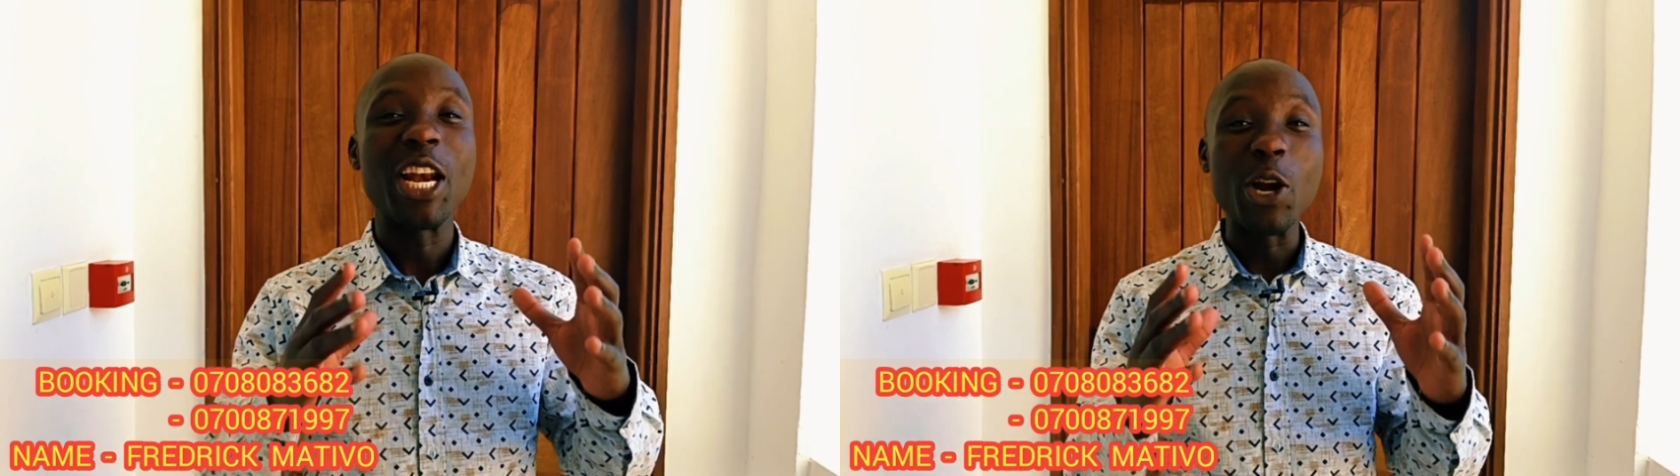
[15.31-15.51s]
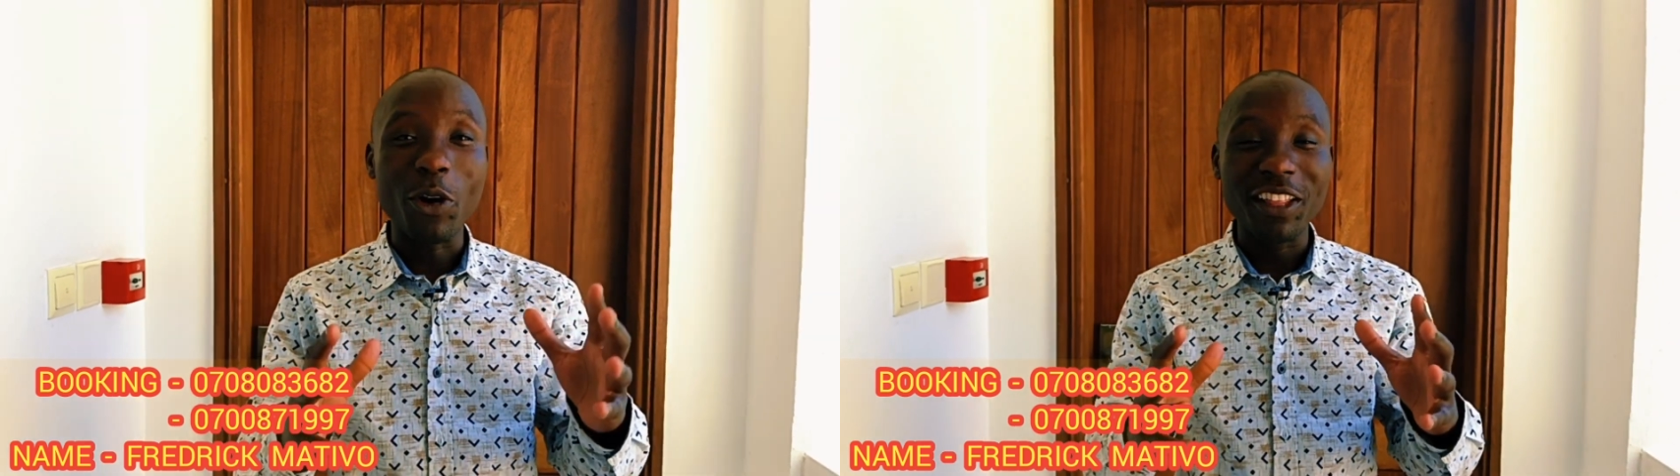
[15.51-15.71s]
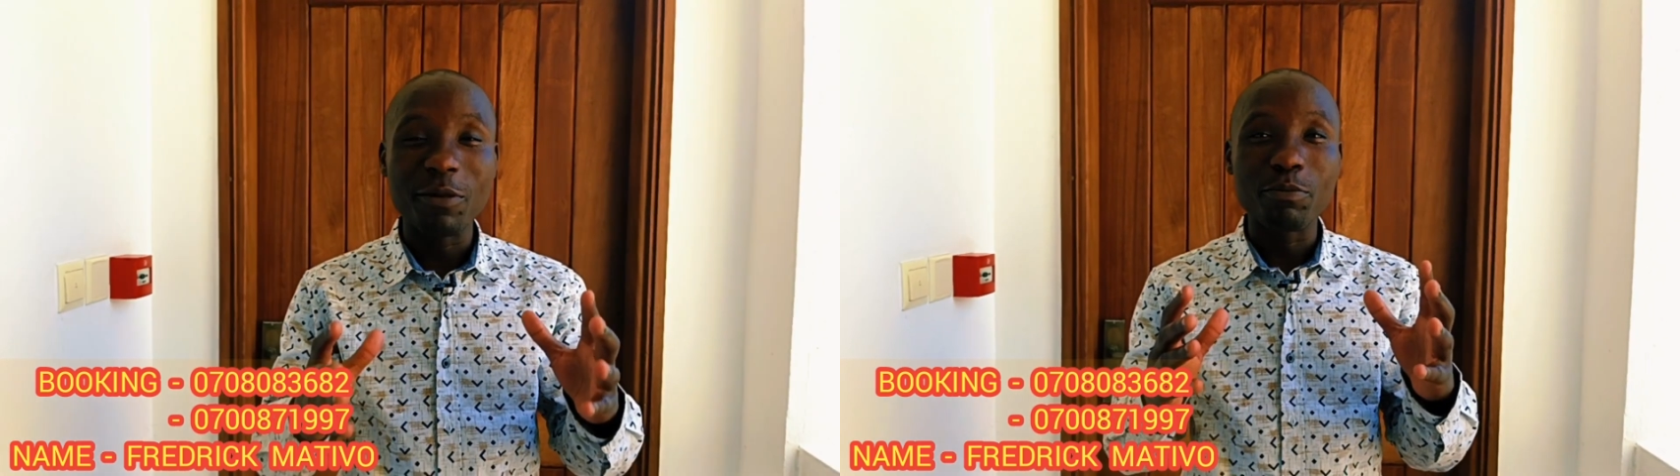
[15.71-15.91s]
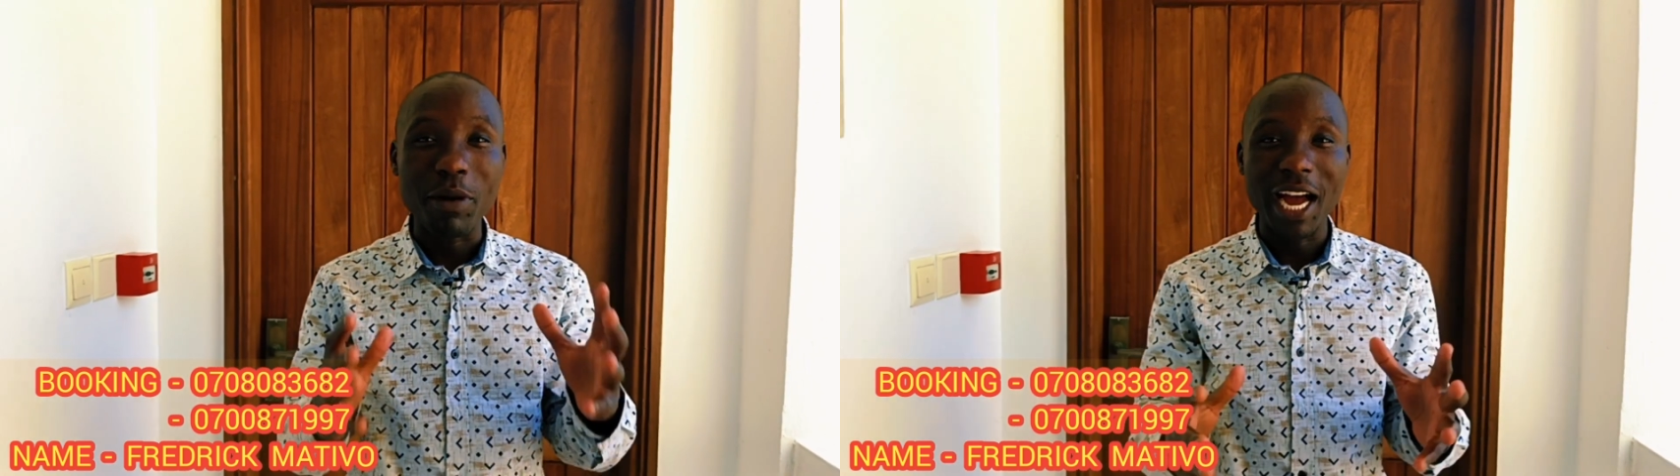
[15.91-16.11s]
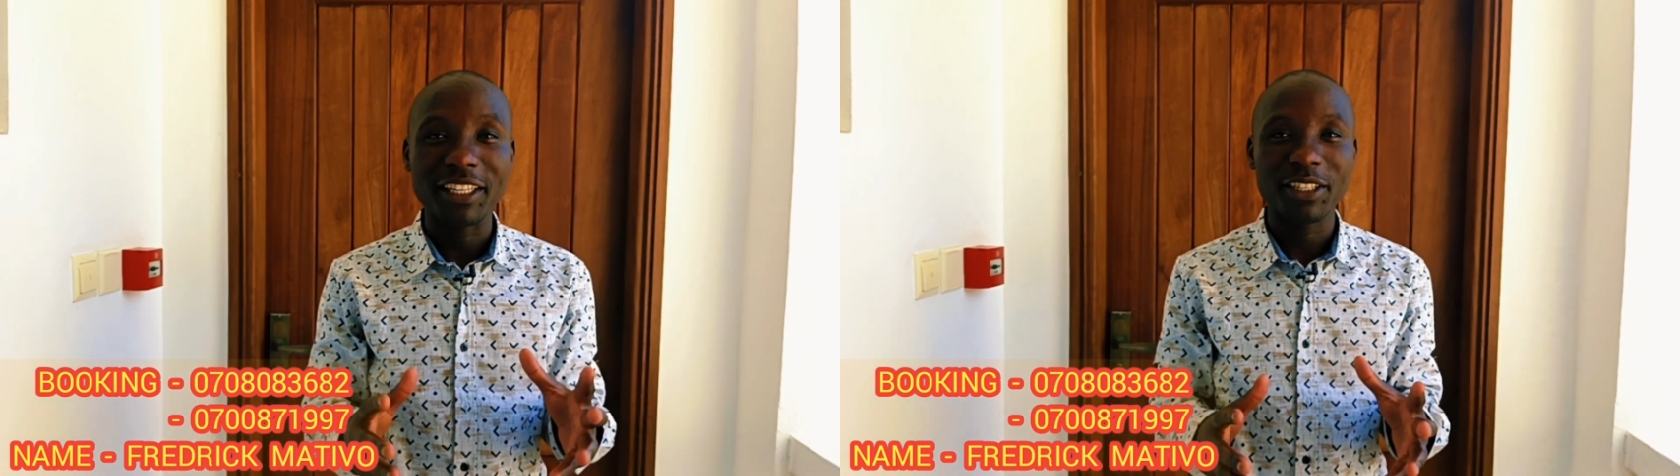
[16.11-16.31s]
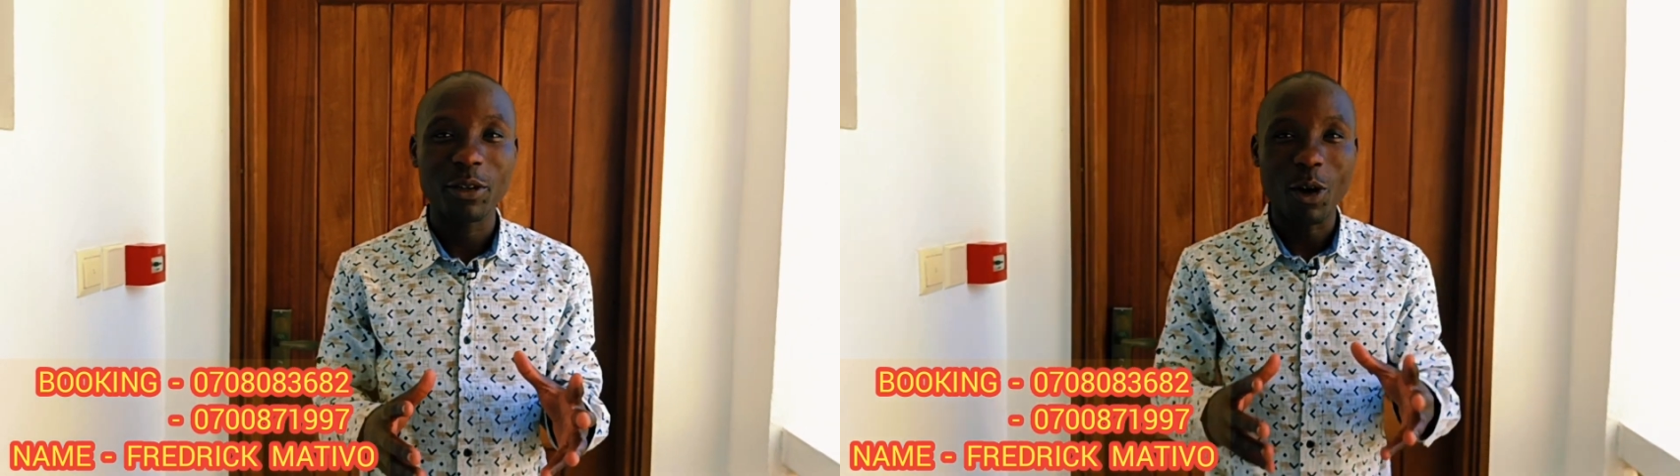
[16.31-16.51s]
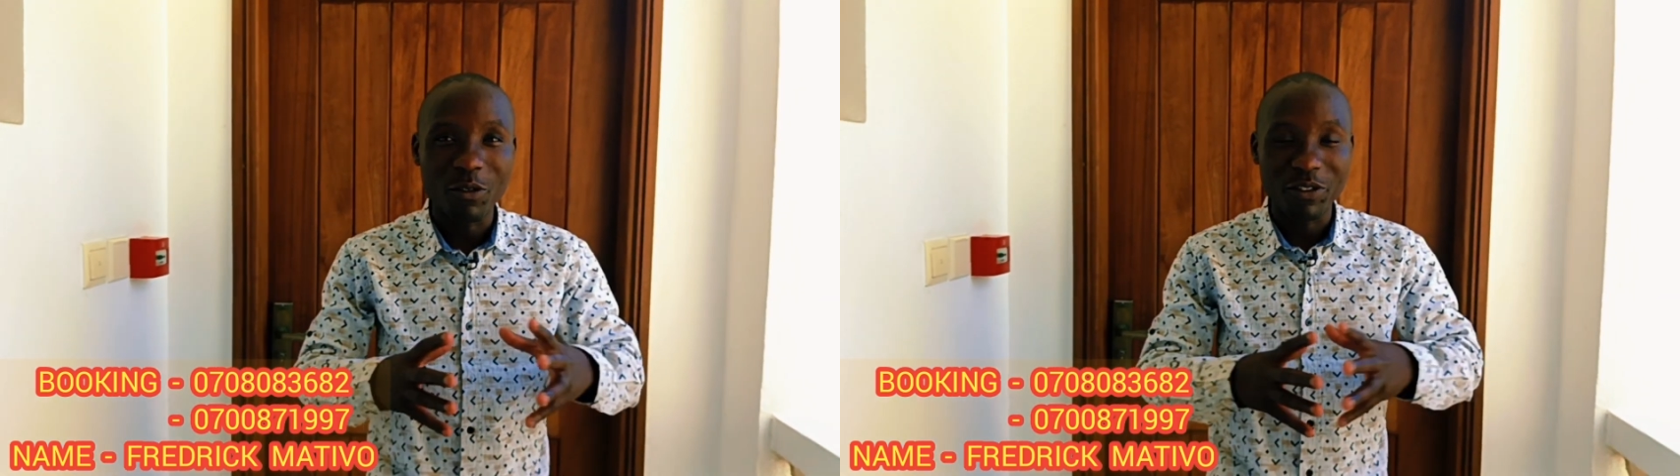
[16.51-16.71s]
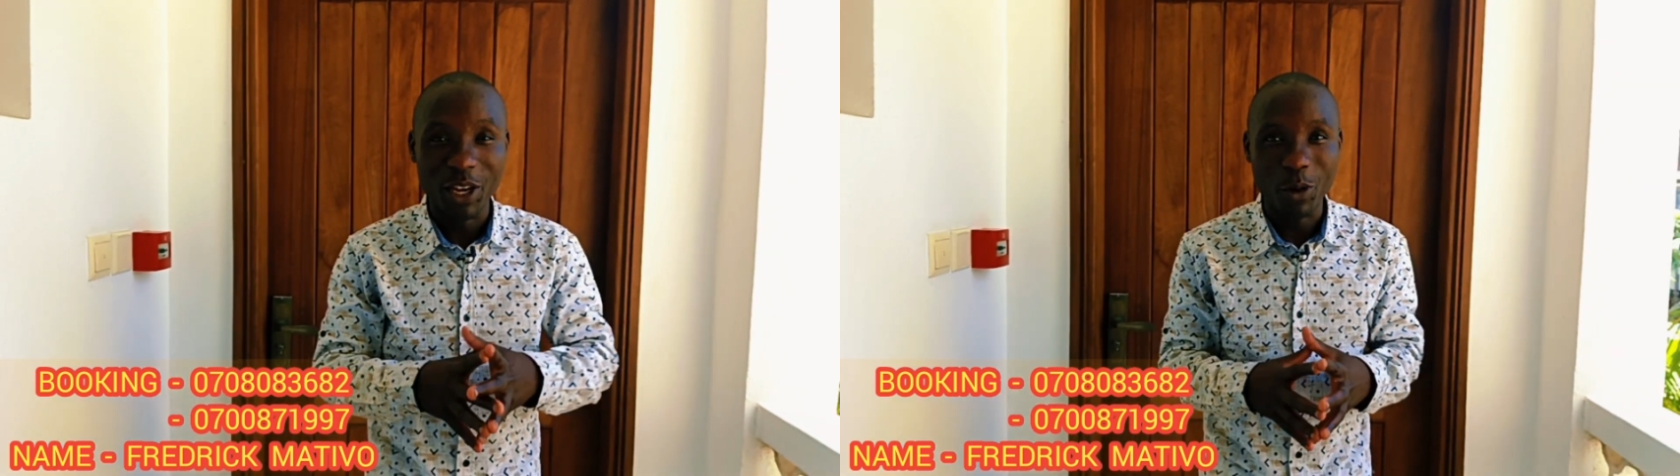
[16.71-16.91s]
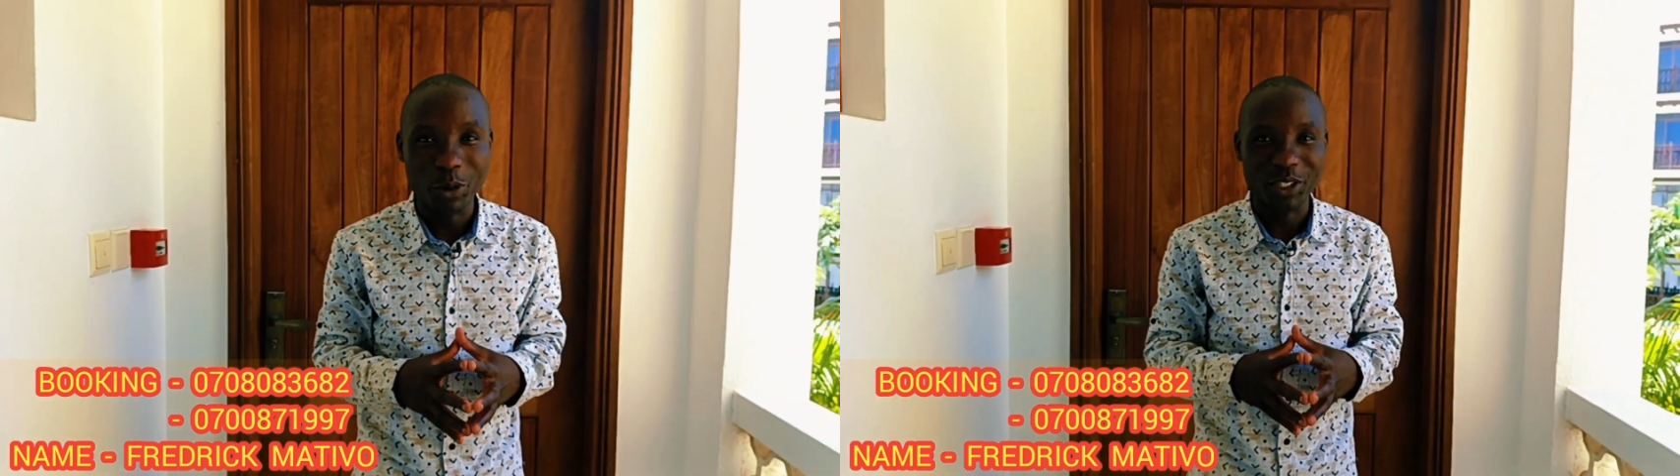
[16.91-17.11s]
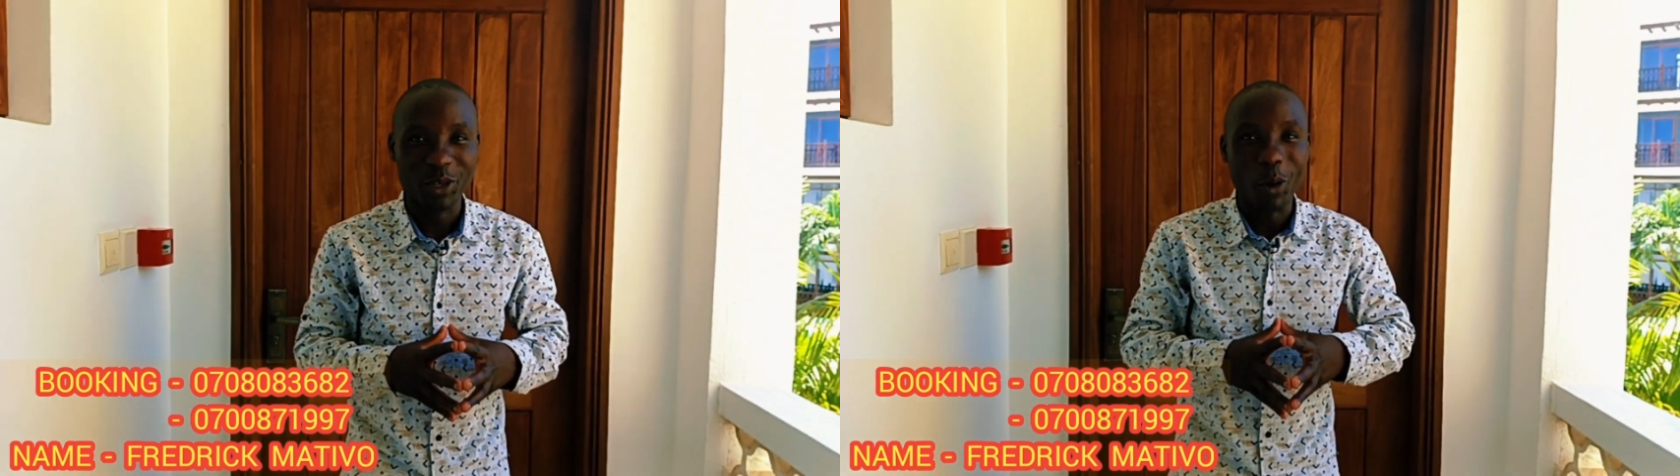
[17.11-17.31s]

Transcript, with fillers: northern part of the coast,